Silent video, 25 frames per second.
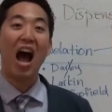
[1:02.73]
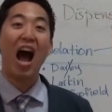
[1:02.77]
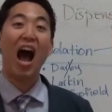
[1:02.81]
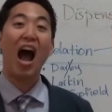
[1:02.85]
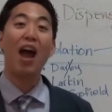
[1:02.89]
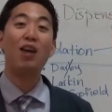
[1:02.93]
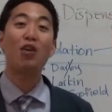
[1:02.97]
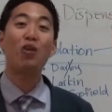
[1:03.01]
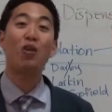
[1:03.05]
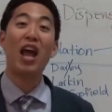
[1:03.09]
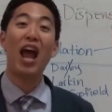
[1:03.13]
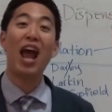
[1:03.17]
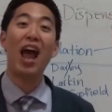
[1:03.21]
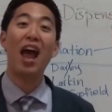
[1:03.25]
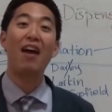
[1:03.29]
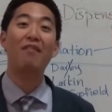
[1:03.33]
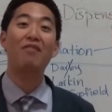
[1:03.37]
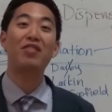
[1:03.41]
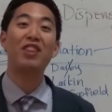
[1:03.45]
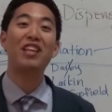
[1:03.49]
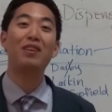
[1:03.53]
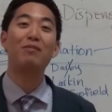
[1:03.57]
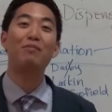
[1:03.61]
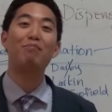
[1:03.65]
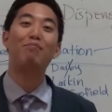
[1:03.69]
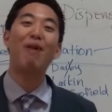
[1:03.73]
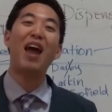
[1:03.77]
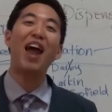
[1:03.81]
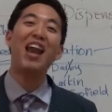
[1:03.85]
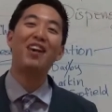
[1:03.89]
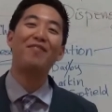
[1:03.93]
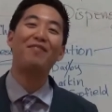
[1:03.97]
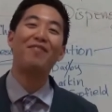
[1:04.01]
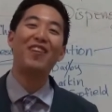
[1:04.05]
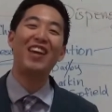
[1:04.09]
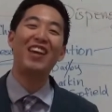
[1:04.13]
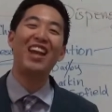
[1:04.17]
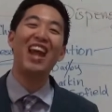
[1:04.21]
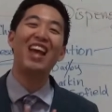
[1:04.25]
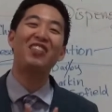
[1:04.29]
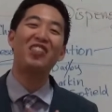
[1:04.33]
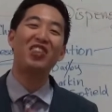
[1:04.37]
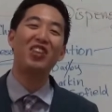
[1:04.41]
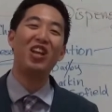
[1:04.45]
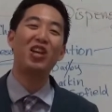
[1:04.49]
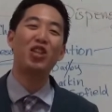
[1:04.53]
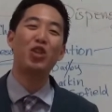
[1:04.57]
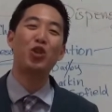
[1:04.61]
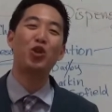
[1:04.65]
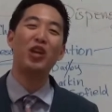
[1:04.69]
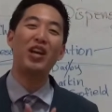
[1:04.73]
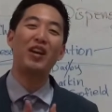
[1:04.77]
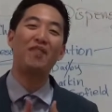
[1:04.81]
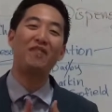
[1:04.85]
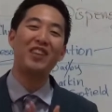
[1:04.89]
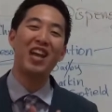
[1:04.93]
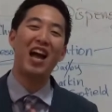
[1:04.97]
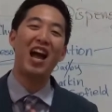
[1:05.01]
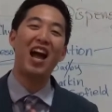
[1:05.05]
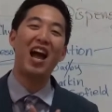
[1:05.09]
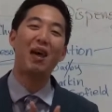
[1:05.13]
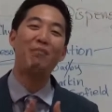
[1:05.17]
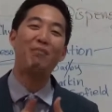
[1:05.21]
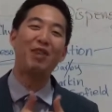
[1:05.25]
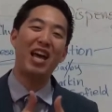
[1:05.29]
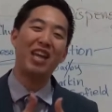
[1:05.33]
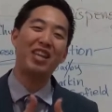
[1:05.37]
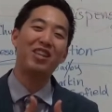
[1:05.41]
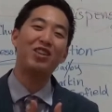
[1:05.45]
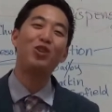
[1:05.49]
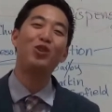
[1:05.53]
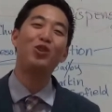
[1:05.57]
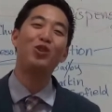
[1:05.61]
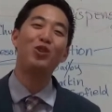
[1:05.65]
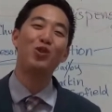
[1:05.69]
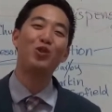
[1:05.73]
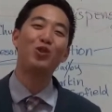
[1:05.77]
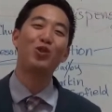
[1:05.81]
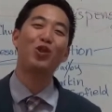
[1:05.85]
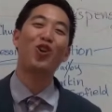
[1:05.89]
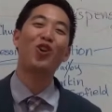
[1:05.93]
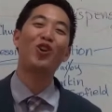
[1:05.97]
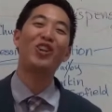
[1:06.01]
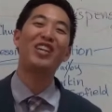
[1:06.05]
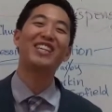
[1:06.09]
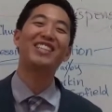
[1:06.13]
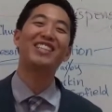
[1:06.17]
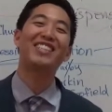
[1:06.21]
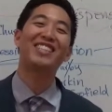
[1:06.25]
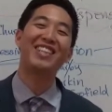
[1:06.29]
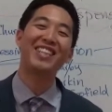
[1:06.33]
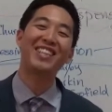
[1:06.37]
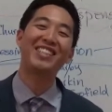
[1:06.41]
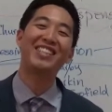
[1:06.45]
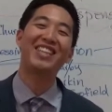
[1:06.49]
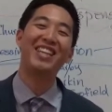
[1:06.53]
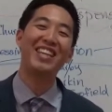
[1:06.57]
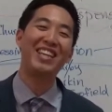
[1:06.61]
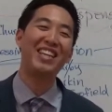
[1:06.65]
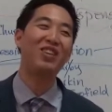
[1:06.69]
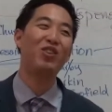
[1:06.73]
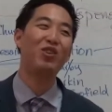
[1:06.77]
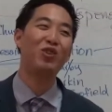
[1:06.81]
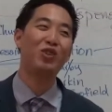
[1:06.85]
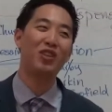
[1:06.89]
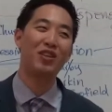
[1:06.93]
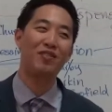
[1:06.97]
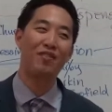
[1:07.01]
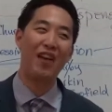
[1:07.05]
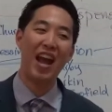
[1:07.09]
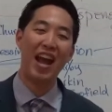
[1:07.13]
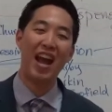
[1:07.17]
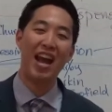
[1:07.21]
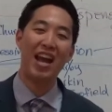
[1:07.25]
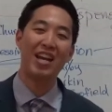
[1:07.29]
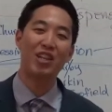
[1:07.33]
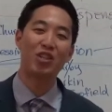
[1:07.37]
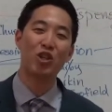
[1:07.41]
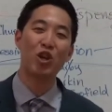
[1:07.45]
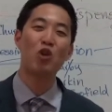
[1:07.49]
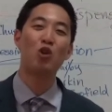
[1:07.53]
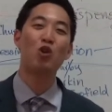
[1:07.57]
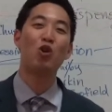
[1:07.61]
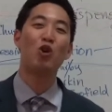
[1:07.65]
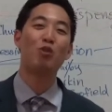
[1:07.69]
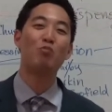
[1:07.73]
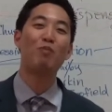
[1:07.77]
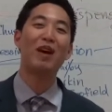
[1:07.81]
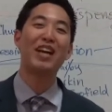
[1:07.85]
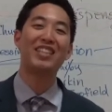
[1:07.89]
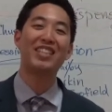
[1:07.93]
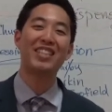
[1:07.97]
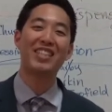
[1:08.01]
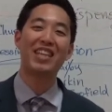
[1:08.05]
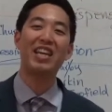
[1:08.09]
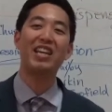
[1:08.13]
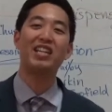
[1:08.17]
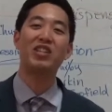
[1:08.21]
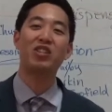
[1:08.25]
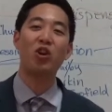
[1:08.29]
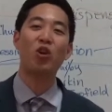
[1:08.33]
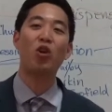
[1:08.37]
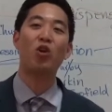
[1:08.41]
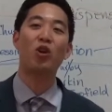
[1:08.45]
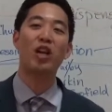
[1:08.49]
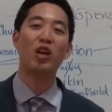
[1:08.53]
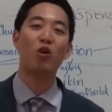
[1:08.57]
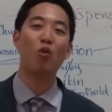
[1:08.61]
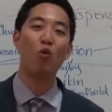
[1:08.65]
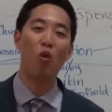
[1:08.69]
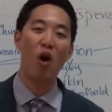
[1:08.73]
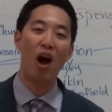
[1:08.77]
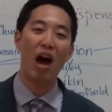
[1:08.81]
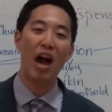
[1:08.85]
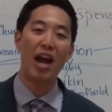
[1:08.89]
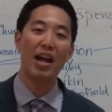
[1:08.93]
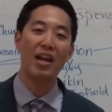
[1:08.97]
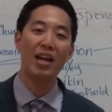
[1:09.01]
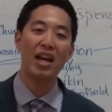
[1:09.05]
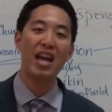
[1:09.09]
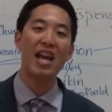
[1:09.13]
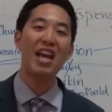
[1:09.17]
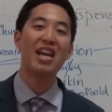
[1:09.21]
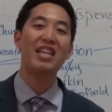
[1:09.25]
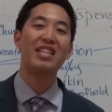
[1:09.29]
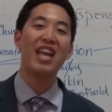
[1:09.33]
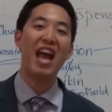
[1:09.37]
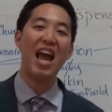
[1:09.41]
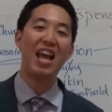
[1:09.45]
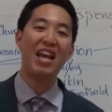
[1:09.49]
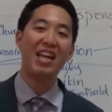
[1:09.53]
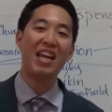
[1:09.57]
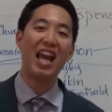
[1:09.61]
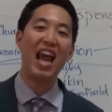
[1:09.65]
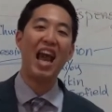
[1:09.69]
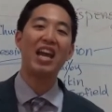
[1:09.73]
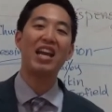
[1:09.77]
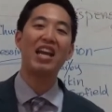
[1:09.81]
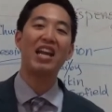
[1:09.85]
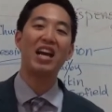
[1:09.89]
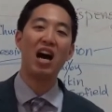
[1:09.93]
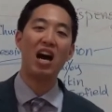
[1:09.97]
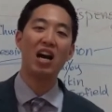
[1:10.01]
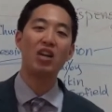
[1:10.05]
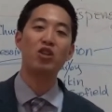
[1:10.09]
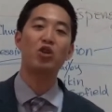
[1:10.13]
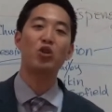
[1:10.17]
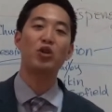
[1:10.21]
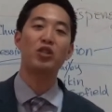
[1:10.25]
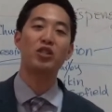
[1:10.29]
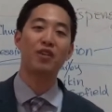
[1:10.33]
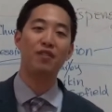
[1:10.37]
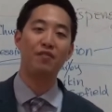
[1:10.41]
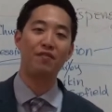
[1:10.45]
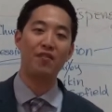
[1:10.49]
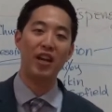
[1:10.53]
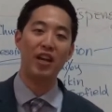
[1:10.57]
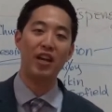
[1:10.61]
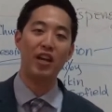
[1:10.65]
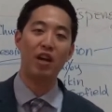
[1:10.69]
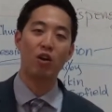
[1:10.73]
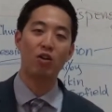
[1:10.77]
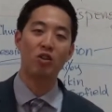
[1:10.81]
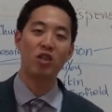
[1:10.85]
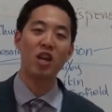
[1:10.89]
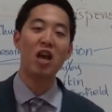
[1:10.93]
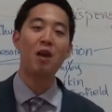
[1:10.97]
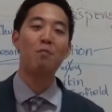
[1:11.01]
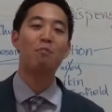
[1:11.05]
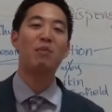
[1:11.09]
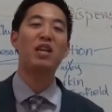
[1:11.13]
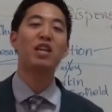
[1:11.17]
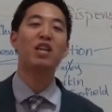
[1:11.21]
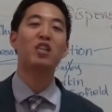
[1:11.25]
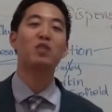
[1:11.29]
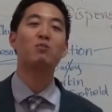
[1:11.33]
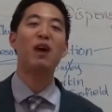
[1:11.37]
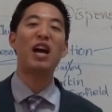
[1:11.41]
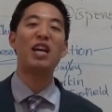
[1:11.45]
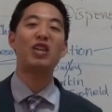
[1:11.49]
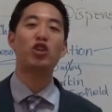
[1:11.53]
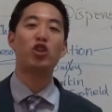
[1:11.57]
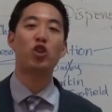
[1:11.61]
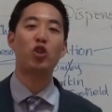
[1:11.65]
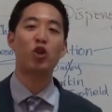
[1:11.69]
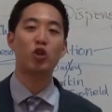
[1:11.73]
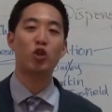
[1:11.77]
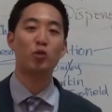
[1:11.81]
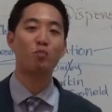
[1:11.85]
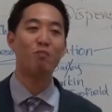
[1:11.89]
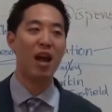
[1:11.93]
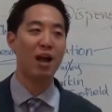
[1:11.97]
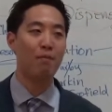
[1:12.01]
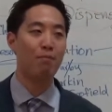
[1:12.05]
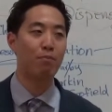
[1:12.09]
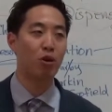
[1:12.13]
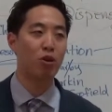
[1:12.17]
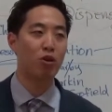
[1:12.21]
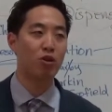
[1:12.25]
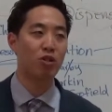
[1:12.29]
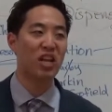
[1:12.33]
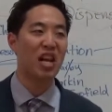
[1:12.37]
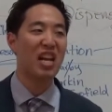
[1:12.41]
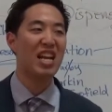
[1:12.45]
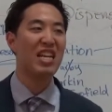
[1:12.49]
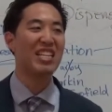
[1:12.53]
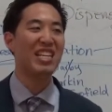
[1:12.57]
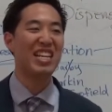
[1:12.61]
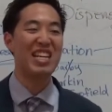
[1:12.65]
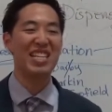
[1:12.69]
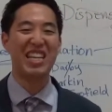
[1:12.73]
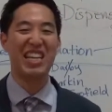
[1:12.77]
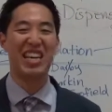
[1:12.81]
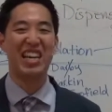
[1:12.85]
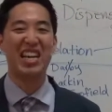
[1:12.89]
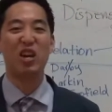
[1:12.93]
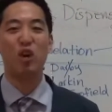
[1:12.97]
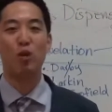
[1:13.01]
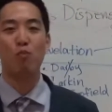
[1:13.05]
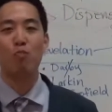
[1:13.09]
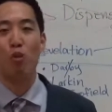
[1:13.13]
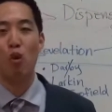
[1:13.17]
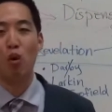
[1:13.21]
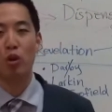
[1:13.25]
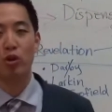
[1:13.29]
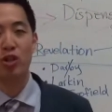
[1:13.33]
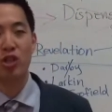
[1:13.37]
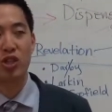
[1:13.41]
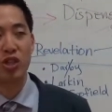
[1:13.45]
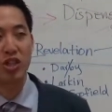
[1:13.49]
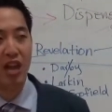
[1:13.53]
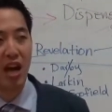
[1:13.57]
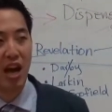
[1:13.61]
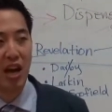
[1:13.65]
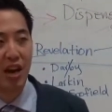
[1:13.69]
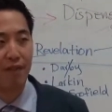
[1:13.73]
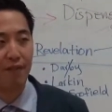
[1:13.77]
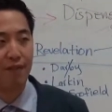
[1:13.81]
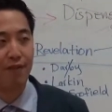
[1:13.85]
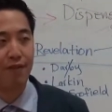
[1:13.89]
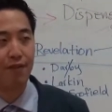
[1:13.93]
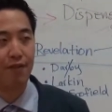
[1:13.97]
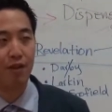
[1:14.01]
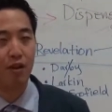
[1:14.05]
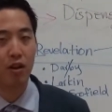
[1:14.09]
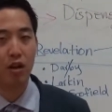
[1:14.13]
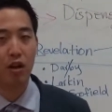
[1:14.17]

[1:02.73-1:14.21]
I don't have the benefit and the luxury of time like you do, turning 60 years of age with my skin turning white, dedicating hundreds of videos, because my church members need to hear more stuff.